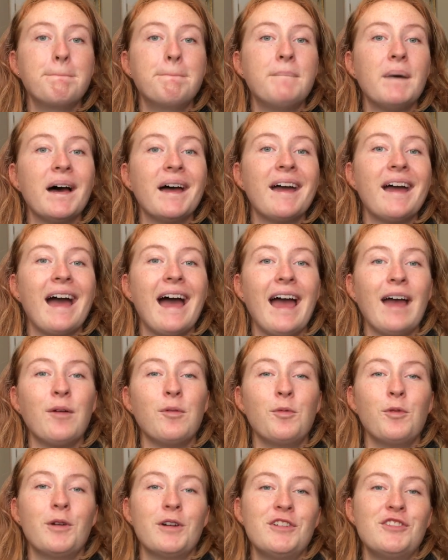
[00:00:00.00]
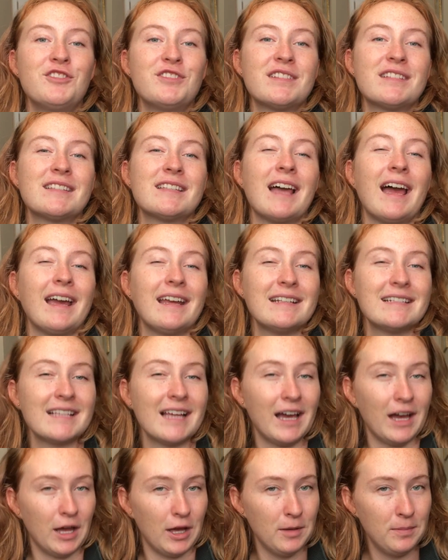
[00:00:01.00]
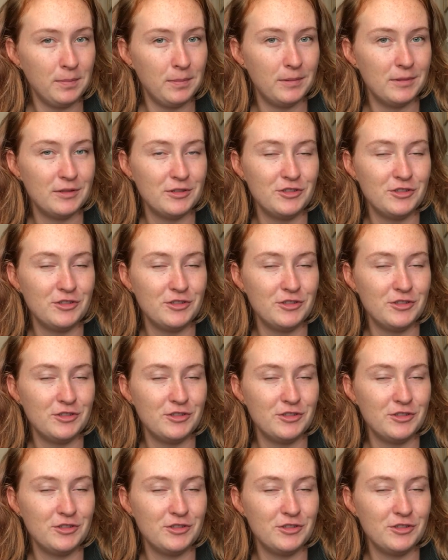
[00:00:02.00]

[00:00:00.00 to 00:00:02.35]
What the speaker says: But I would size up